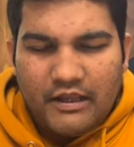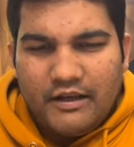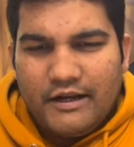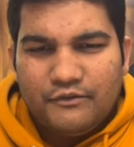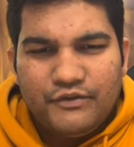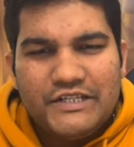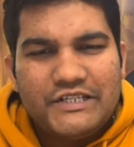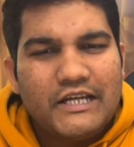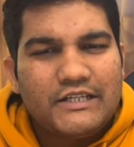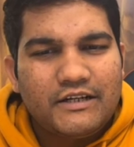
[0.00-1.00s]
right?
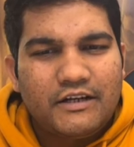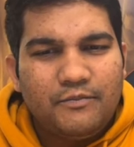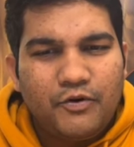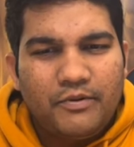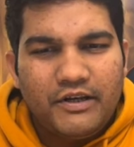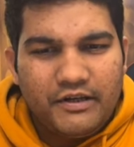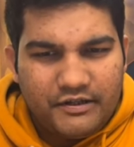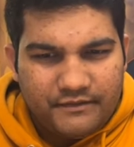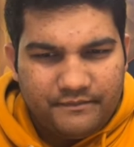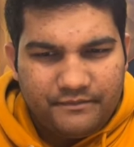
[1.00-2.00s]
Veins are generally
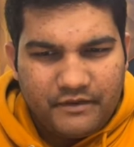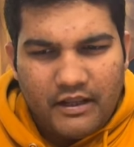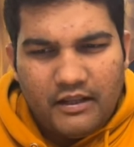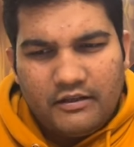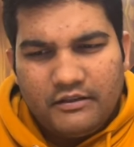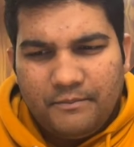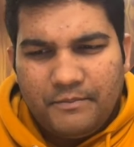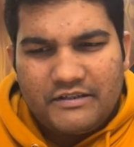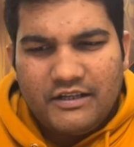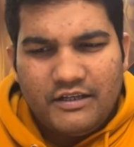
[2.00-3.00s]
prominent. The
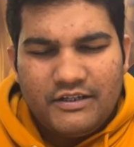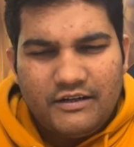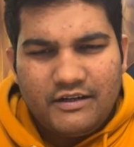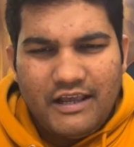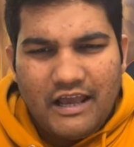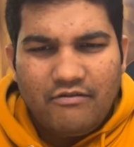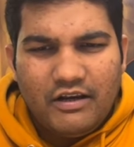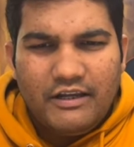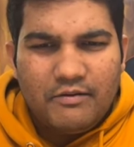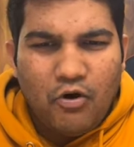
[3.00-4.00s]
person generally have a
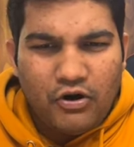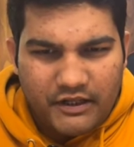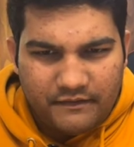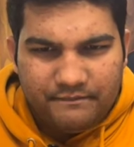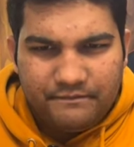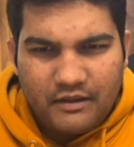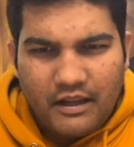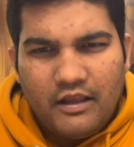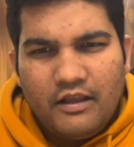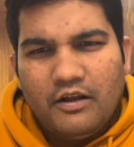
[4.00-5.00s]
lean body,
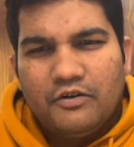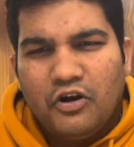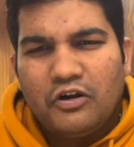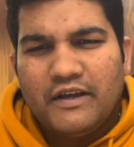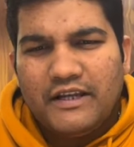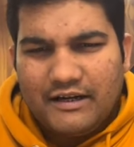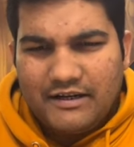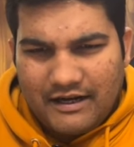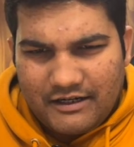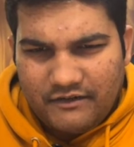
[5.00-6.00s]
not very
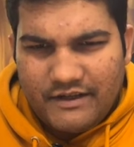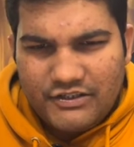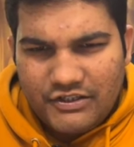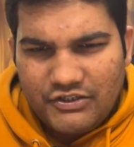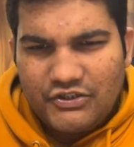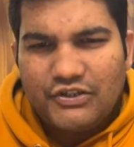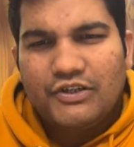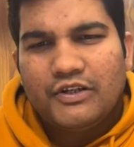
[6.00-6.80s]
attractive as such.